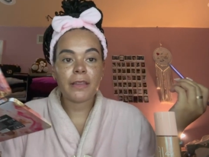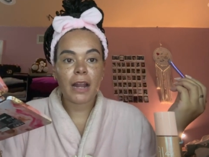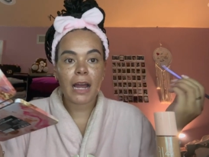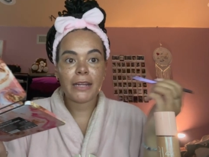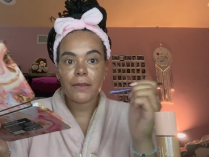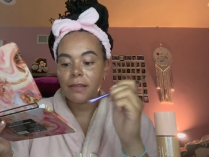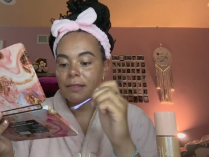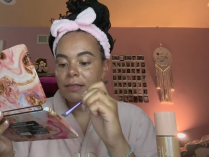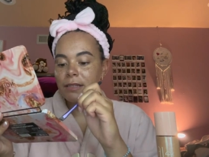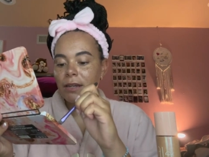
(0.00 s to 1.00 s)
that I know that
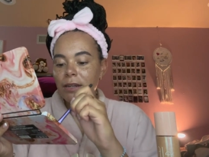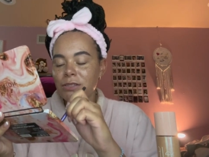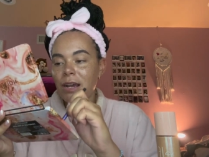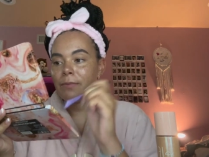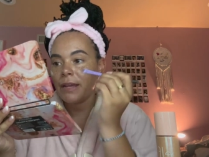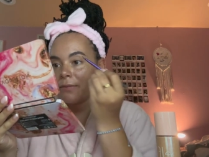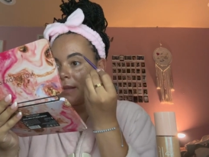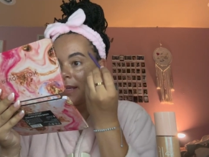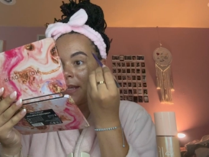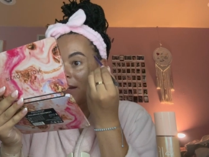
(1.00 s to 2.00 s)
listens to her. So I'm like
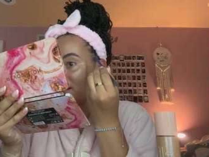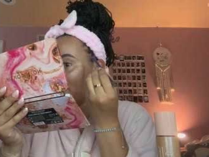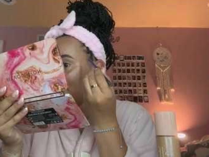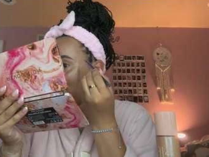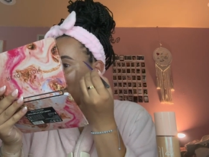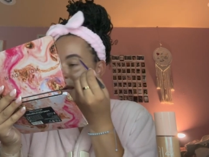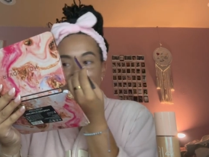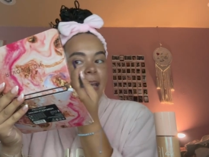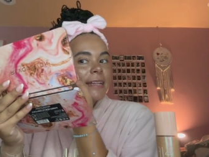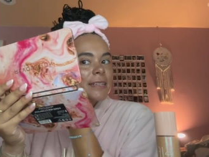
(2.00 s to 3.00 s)
really curious.
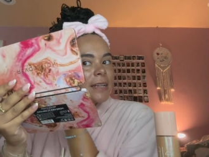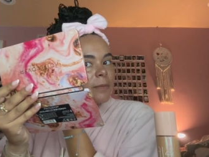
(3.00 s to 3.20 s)
Is it gonna